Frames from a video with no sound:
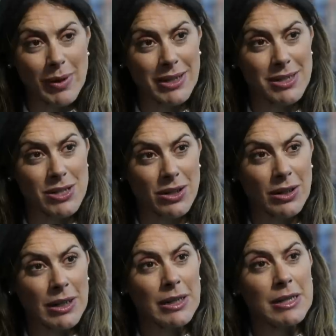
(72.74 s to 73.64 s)
ready to
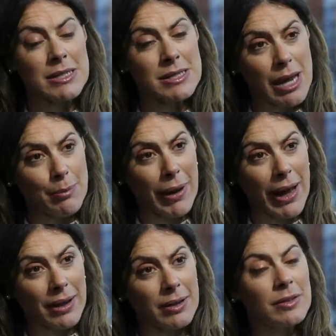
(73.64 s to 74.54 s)
step
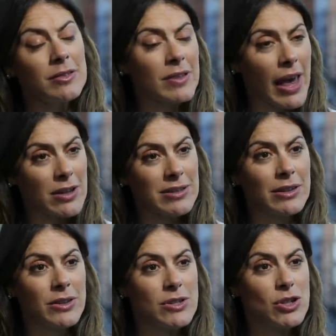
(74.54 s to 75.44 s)
back, scale down
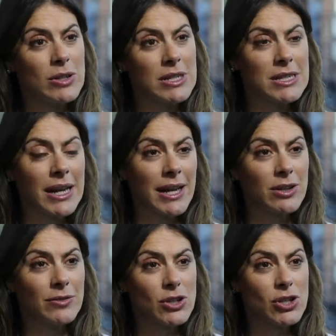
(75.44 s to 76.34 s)
those duties and hand
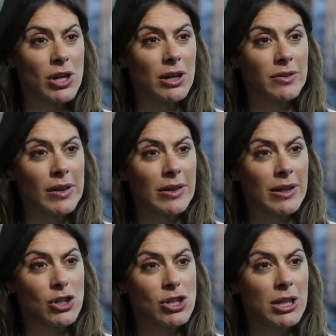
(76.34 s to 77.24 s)
over to Charles, I
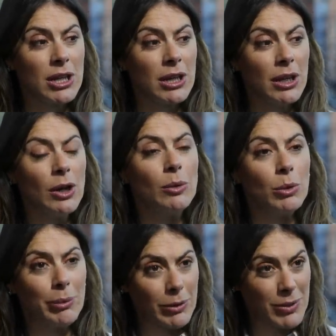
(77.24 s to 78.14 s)
think she will
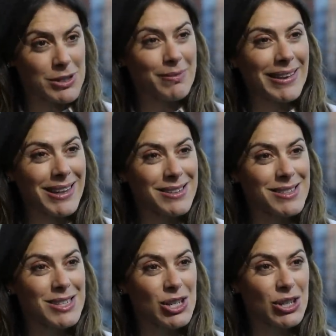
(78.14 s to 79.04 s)
be the one to make that
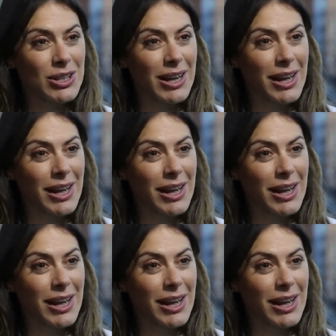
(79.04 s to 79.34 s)
decision.